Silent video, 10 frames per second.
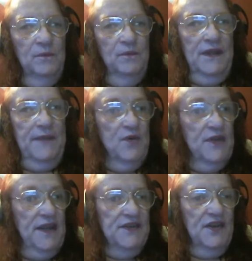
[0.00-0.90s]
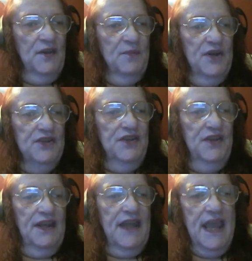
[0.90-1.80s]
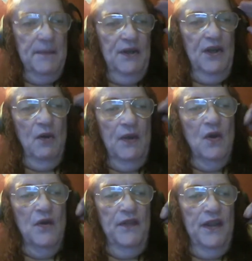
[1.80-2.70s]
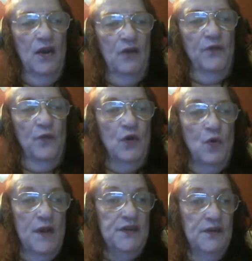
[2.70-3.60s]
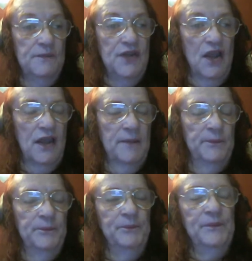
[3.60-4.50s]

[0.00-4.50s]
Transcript: Labor Day celebration that had been going on there for quite some time